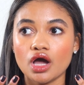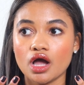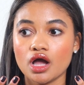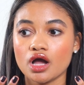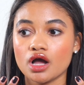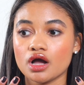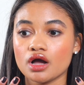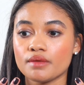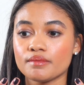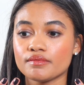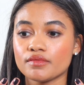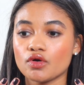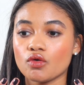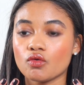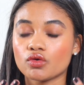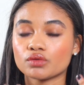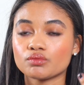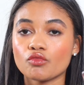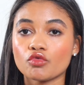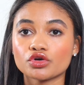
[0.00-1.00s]
um,
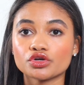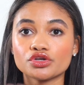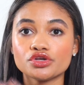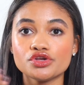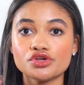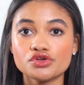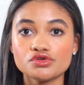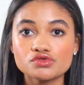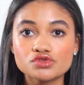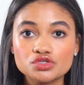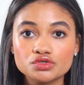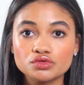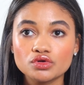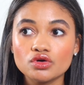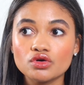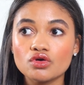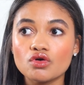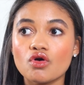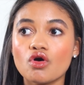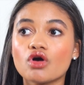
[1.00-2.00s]
or more
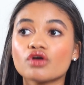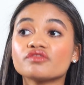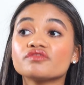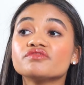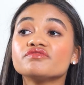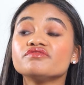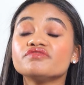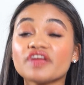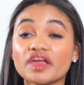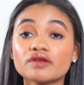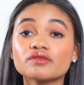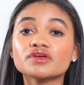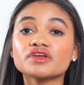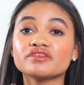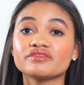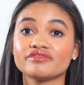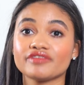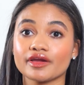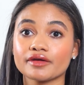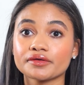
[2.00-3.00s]
neutral are very,
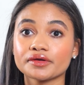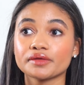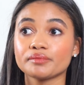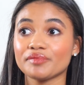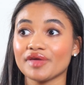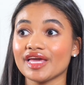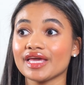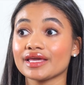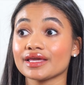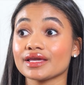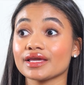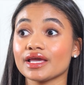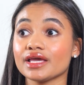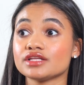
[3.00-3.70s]
very pink.